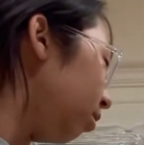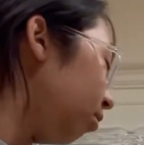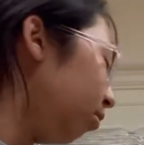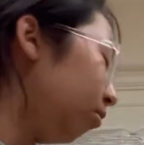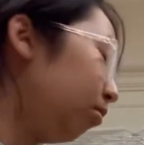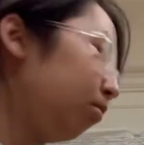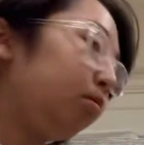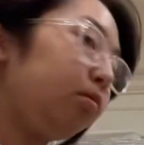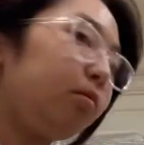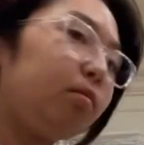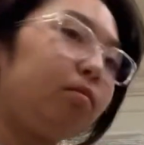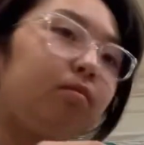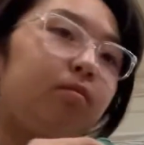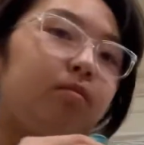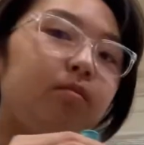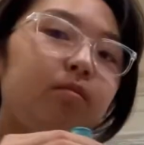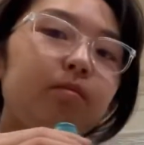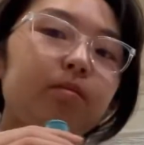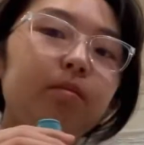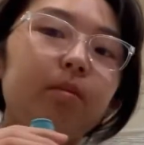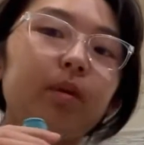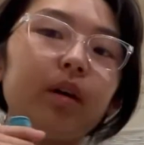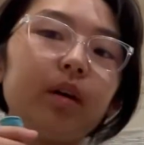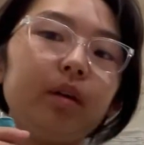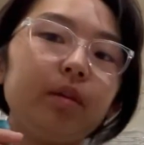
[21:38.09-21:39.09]
then
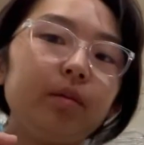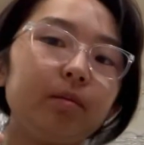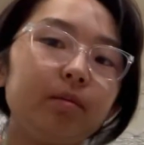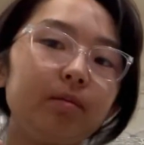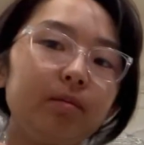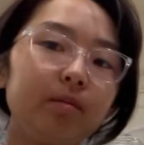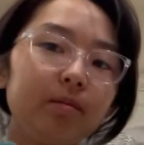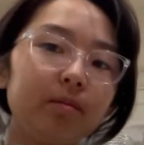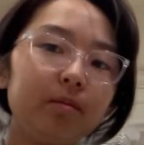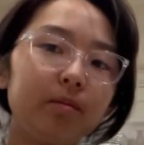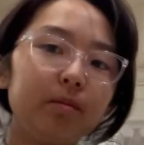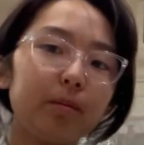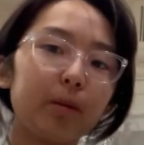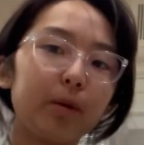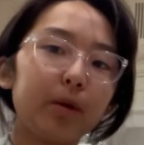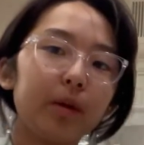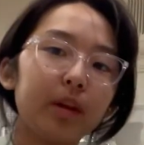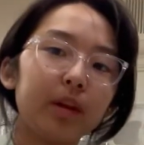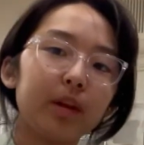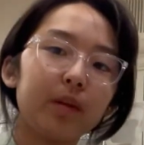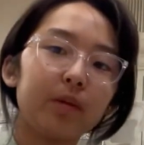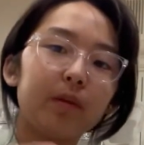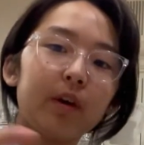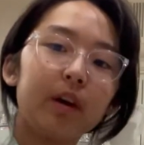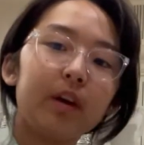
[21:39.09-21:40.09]
put
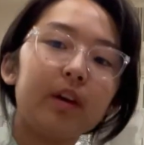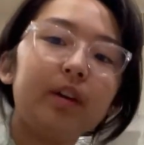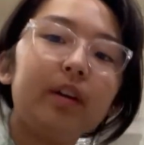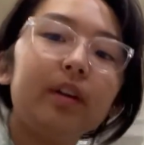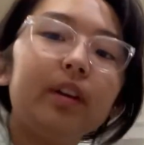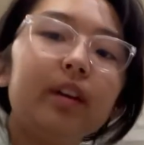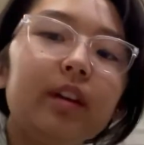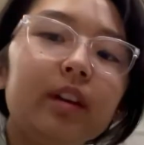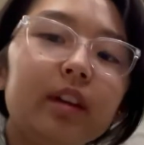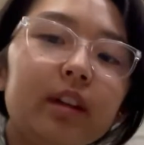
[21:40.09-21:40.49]
boiling water.